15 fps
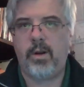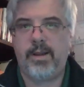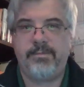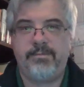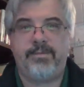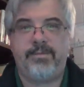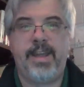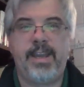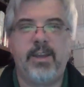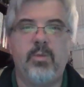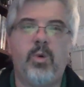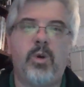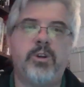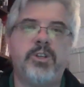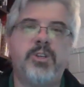and I've
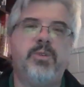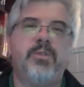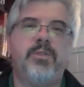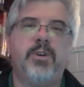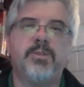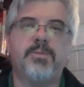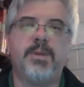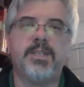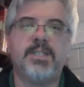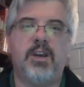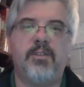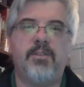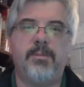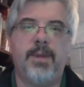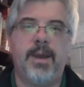taken one or two of those
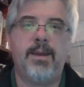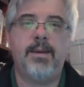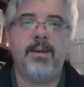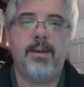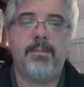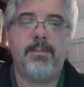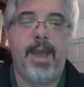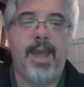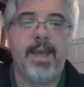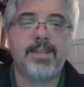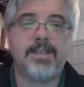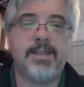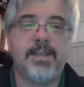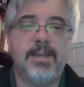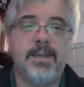myself in my
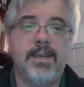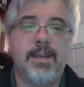past.